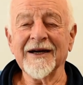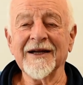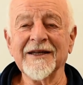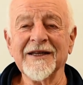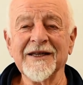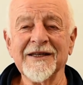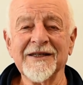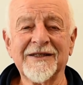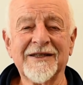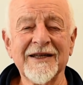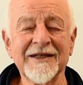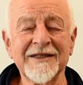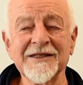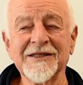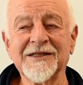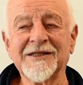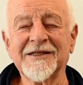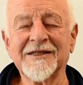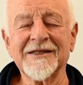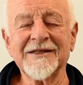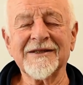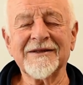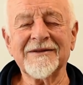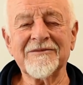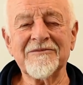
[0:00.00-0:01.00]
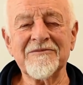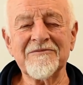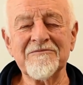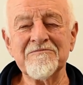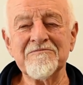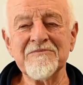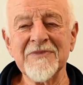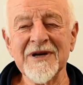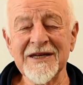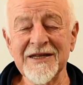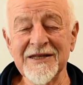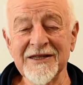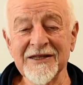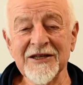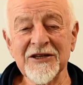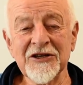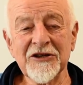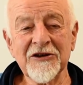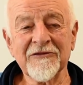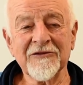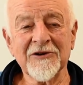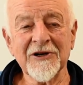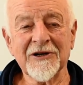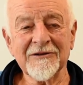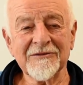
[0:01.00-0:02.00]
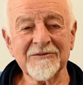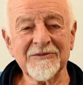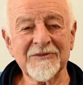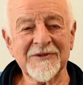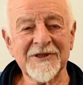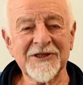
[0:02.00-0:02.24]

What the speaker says: And it does mean that you've got